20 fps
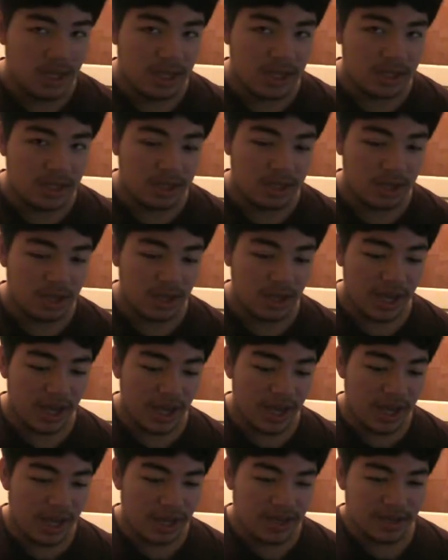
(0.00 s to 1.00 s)
So
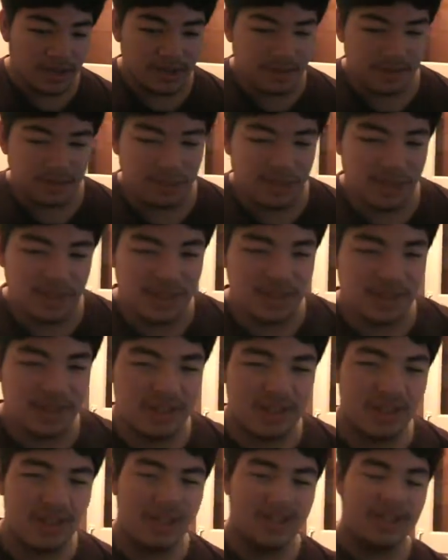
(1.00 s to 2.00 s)
yeah,
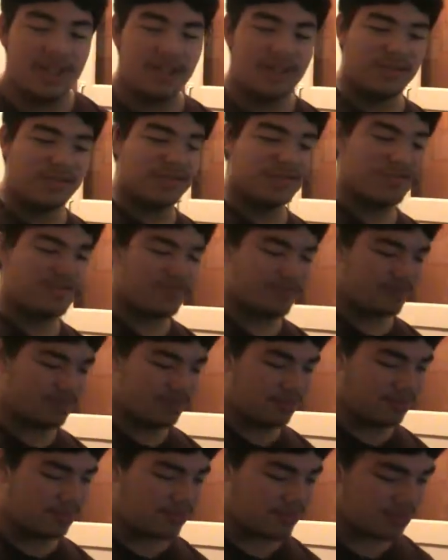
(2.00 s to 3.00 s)
basically,
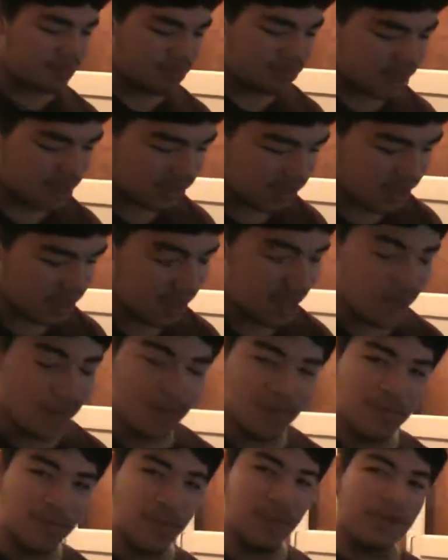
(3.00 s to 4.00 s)
it
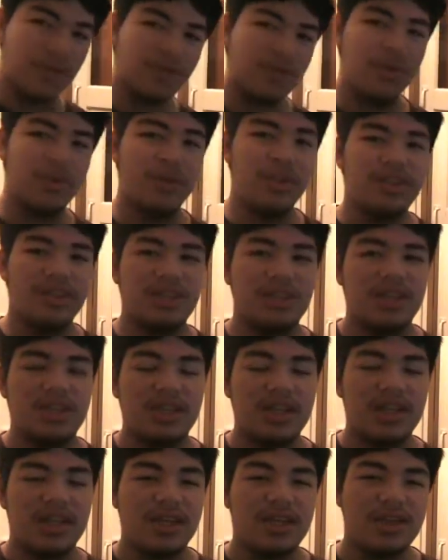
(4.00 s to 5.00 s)
would be cool to see
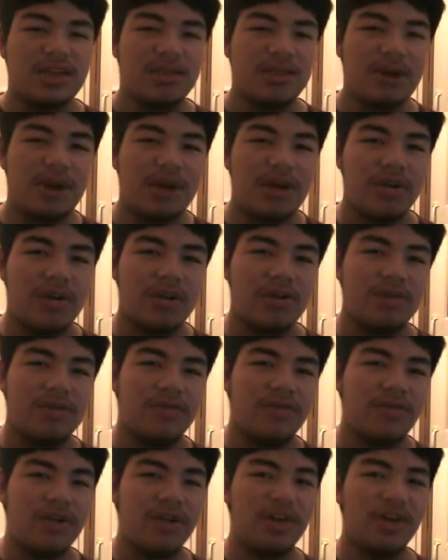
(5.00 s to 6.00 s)
another Bionicle
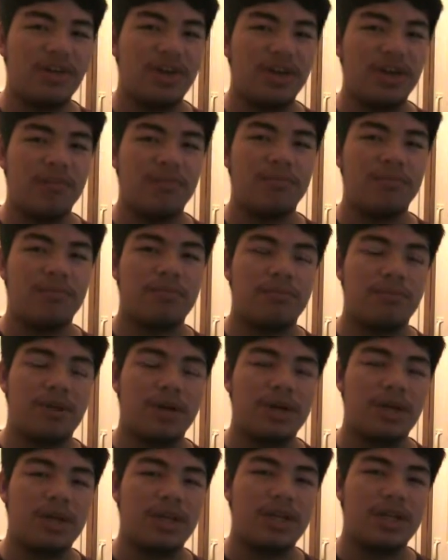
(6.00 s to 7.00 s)
video game,
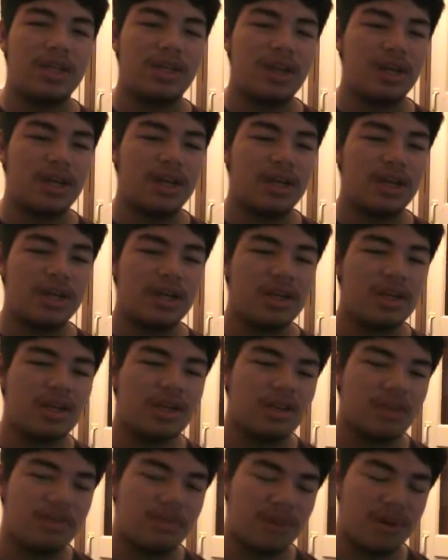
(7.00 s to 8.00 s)
but done
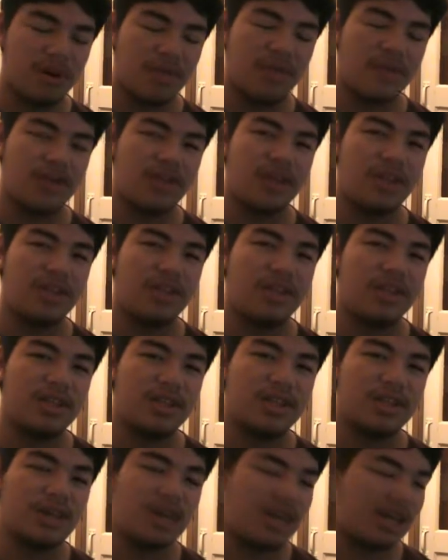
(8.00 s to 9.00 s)
perfectly
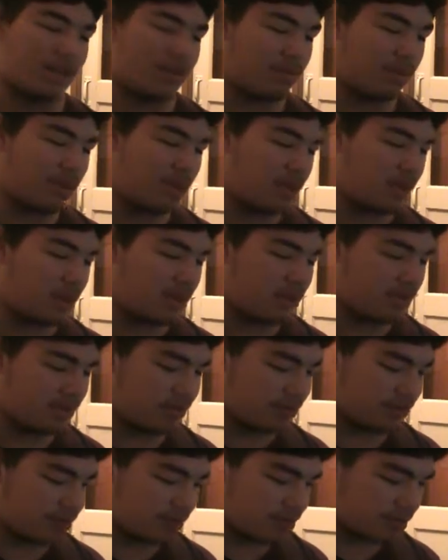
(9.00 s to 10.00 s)
this time. Like,
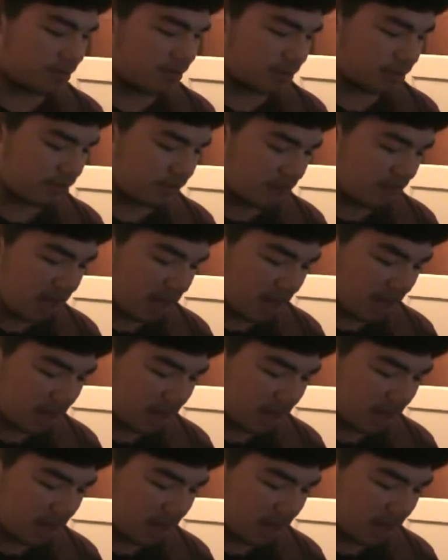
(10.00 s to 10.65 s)
I